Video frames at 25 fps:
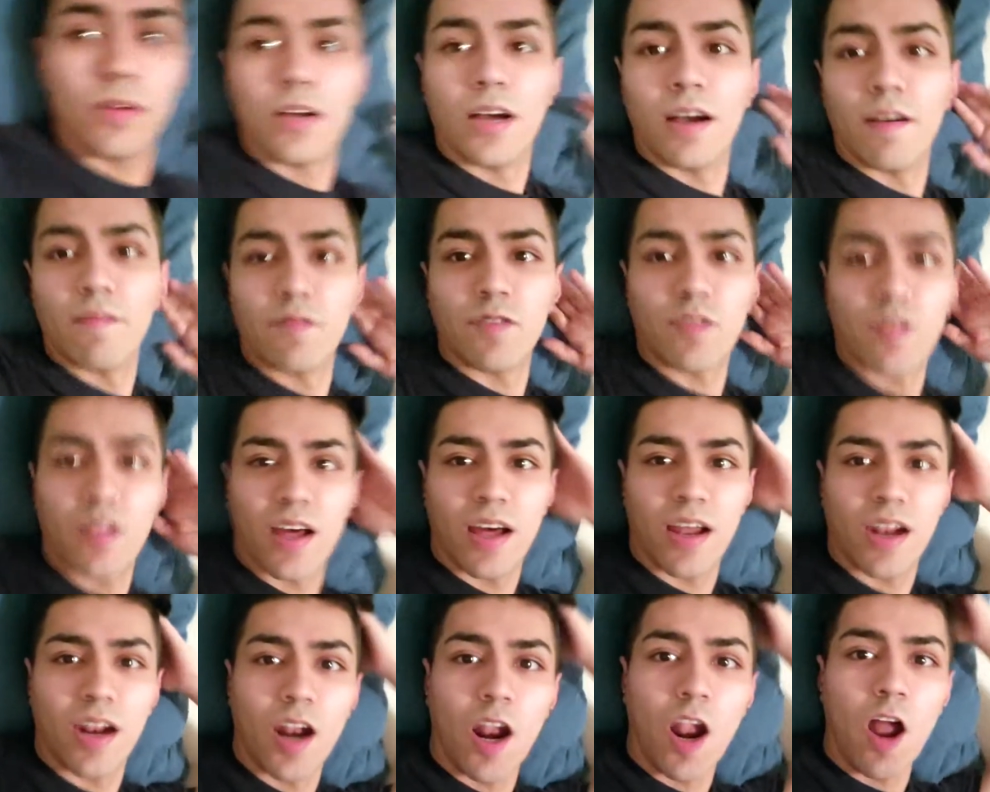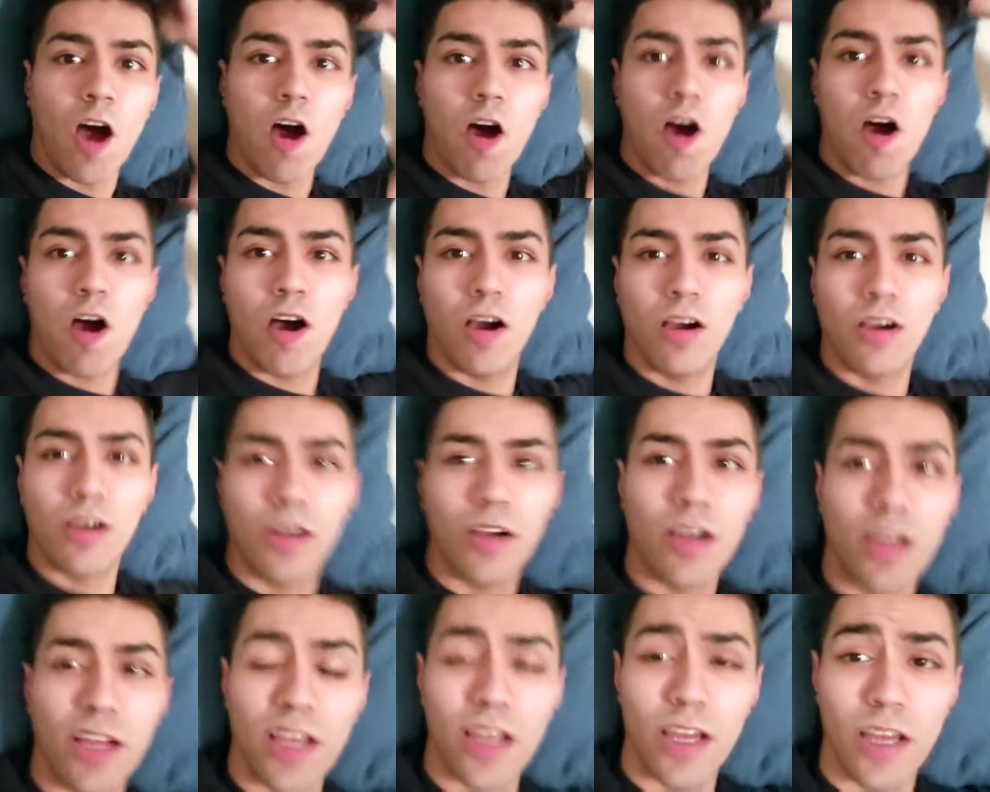After that long
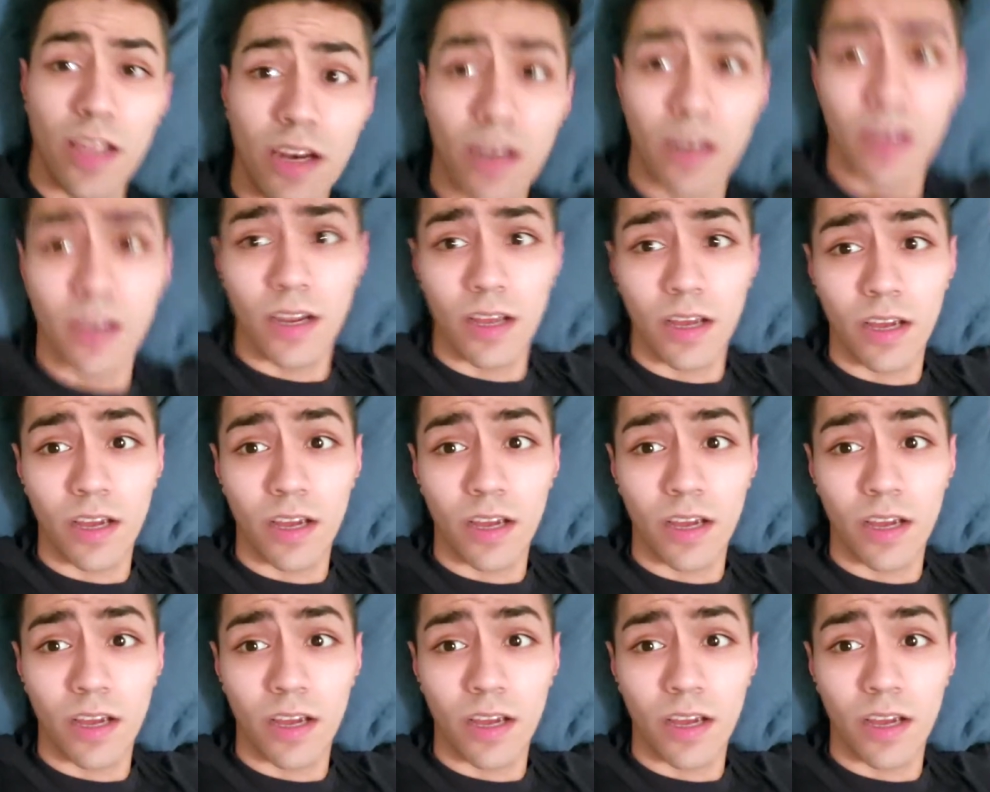and